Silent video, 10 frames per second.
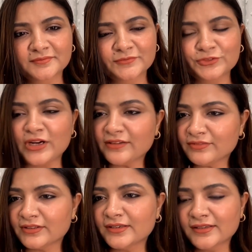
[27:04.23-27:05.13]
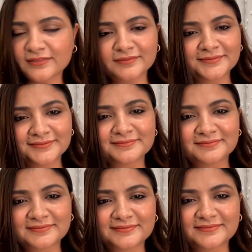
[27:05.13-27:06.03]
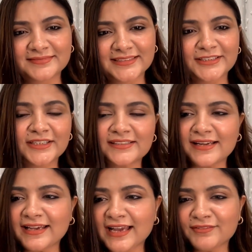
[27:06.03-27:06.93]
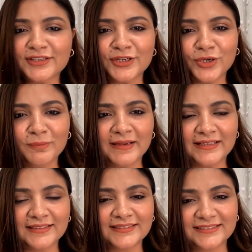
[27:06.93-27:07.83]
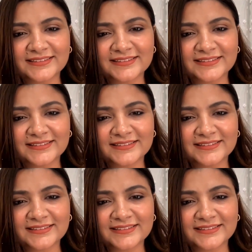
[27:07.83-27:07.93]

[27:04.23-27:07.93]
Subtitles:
driver, it's like having a co-pilot.